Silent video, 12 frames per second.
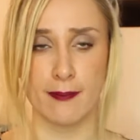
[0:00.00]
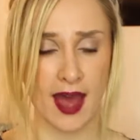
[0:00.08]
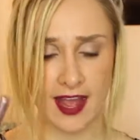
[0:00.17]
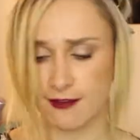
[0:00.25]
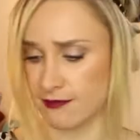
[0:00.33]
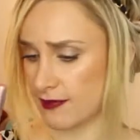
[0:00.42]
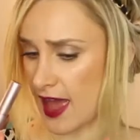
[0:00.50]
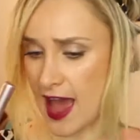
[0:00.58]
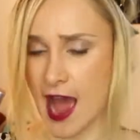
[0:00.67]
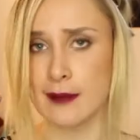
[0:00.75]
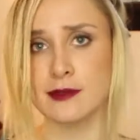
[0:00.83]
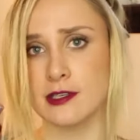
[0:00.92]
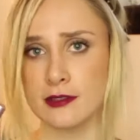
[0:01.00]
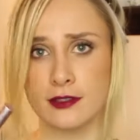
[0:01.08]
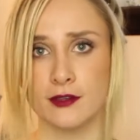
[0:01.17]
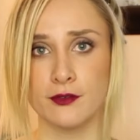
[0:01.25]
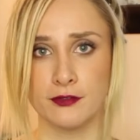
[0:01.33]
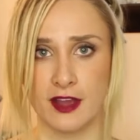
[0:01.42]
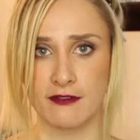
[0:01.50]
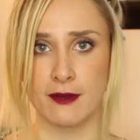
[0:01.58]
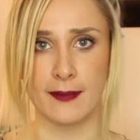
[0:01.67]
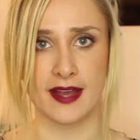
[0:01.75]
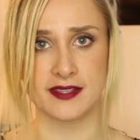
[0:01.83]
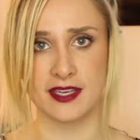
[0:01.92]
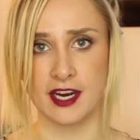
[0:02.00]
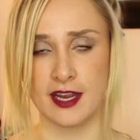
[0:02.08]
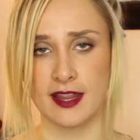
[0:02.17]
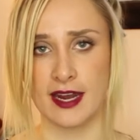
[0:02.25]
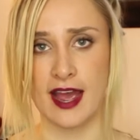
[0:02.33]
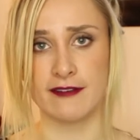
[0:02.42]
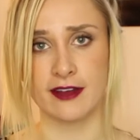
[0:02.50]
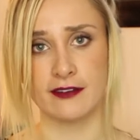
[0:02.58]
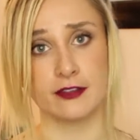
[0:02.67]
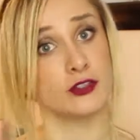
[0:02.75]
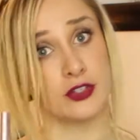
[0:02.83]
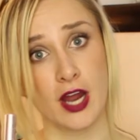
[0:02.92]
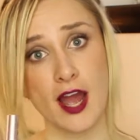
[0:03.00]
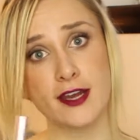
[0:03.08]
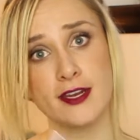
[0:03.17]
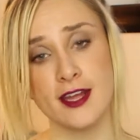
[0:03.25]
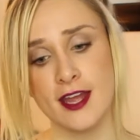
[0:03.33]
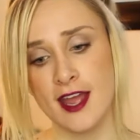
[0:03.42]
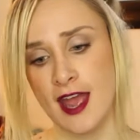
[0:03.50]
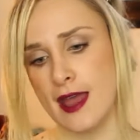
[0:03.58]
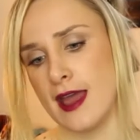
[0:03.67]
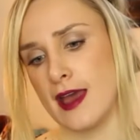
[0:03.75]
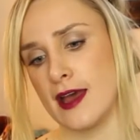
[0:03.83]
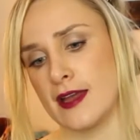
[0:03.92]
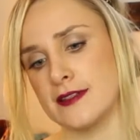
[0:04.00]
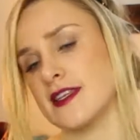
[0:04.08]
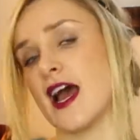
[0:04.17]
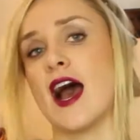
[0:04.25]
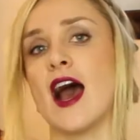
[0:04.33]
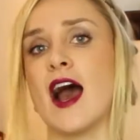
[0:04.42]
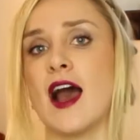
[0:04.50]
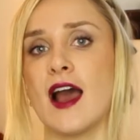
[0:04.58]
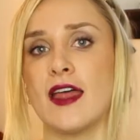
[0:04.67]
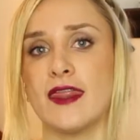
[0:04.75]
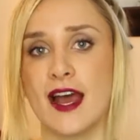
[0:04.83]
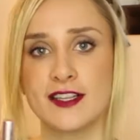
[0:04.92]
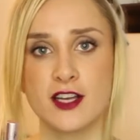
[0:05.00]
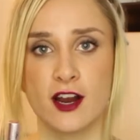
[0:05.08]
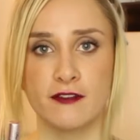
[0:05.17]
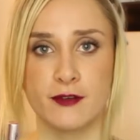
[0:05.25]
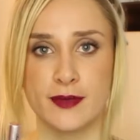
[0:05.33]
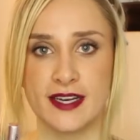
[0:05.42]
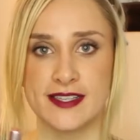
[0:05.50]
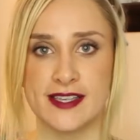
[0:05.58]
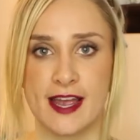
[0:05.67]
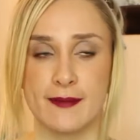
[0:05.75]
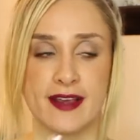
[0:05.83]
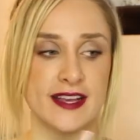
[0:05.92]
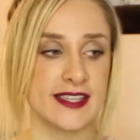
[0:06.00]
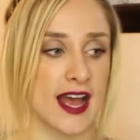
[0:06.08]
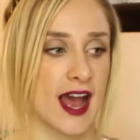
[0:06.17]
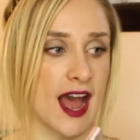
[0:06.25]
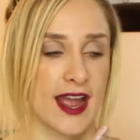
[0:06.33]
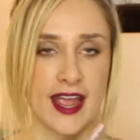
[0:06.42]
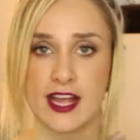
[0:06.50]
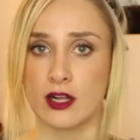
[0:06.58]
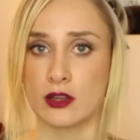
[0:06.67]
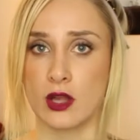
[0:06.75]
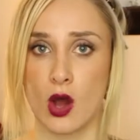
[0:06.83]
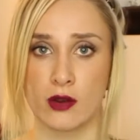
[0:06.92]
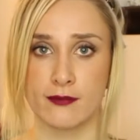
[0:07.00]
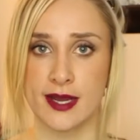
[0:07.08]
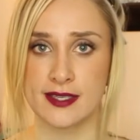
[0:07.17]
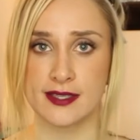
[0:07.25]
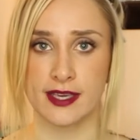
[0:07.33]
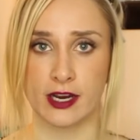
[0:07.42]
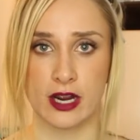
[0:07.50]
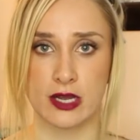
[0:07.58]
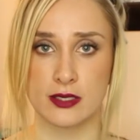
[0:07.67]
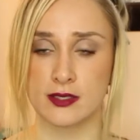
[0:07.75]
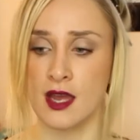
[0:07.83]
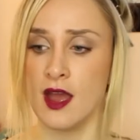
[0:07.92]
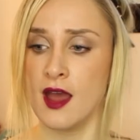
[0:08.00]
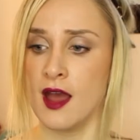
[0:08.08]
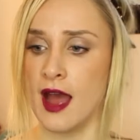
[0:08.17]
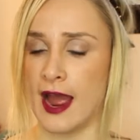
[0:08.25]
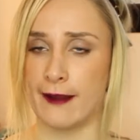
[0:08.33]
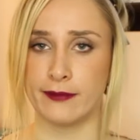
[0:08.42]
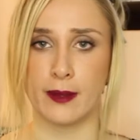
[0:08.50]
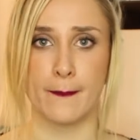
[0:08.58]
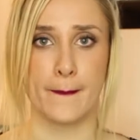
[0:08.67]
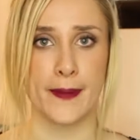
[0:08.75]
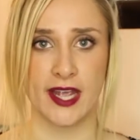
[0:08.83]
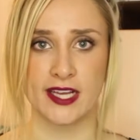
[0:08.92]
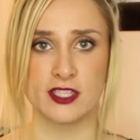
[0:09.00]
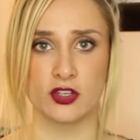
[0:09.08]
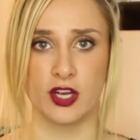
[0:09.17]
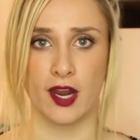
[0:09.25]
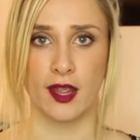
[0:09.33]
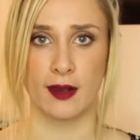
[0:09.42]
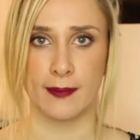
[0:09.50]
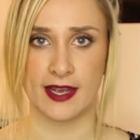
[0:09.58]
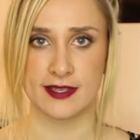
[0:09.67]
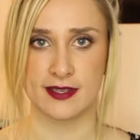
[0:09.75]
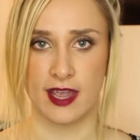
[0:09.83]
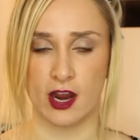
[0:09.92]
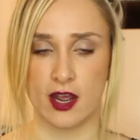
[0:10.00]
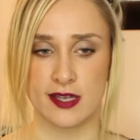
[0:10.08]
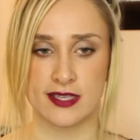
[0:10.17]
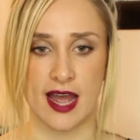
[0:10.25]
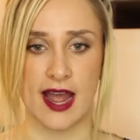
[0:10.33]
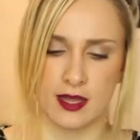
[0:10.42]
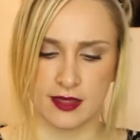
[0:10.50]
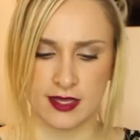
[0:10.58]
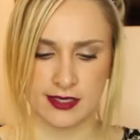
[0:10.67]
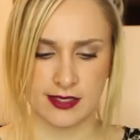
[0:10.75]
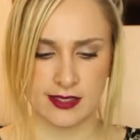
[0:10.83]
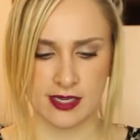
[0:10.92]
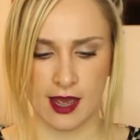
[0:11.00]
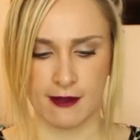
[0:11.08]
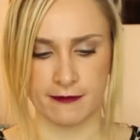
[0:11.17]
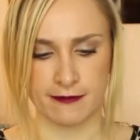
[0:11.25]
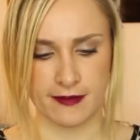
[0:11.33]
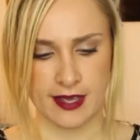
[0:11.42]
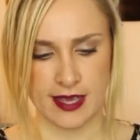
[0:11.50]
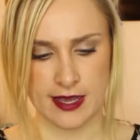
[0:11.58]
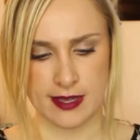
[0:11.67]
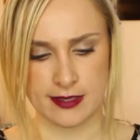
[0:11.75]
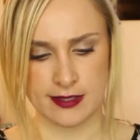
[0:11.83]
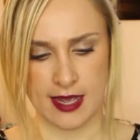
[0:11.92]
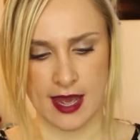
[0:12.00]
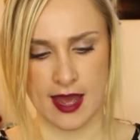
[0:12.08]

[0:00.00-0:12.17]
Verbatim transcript: my absolute favorite mascara that I've ever tried. And that's hard for me to say because I hate a lot of mascaras. I am the biggest critic in mascaras. This stuff is